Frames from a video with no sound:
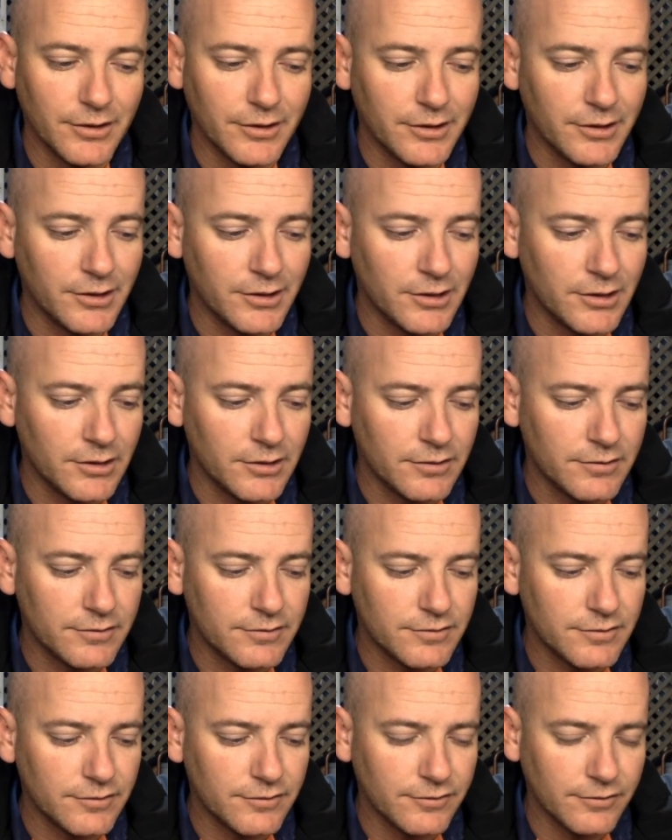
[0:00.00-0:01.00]
And
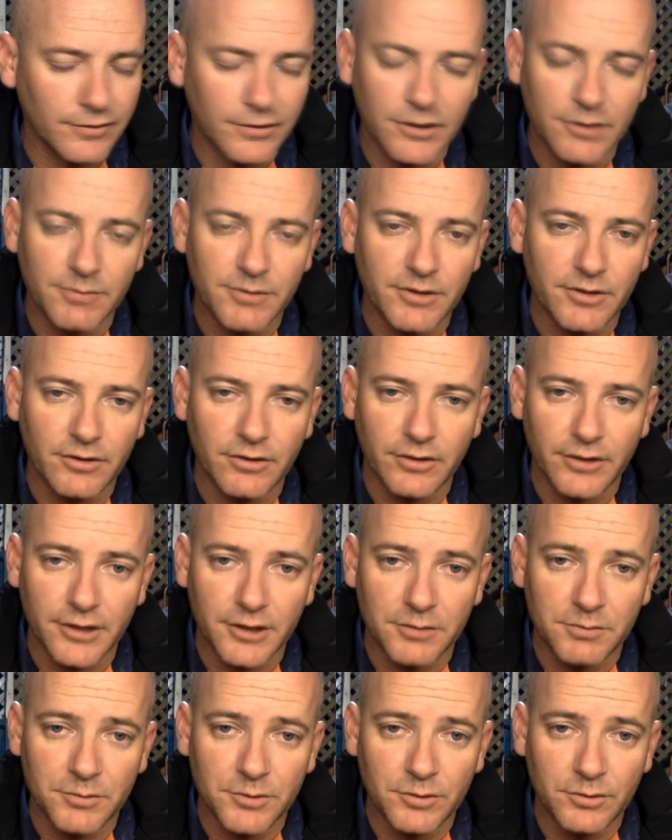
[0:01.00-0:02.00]
it's not going to be a
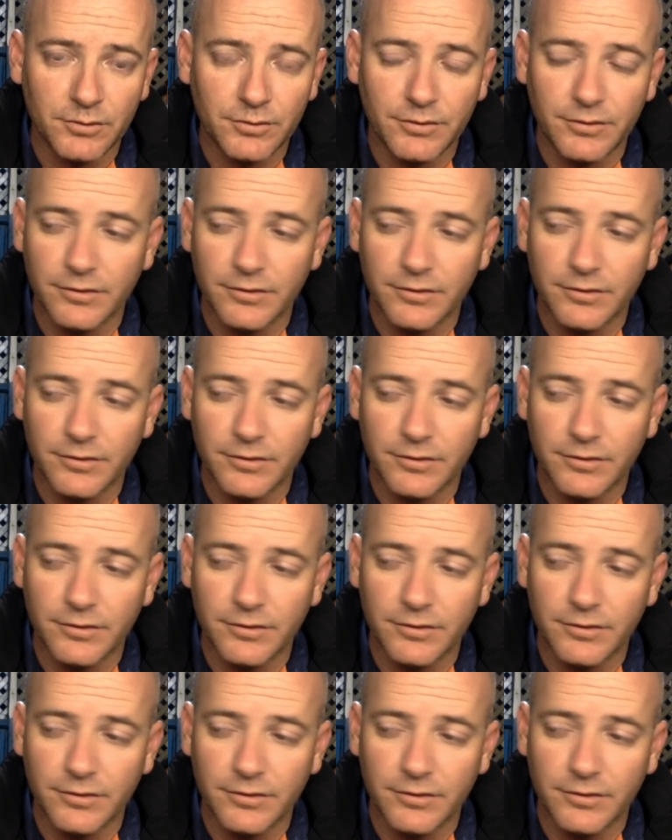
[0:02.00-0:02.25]
high-end build.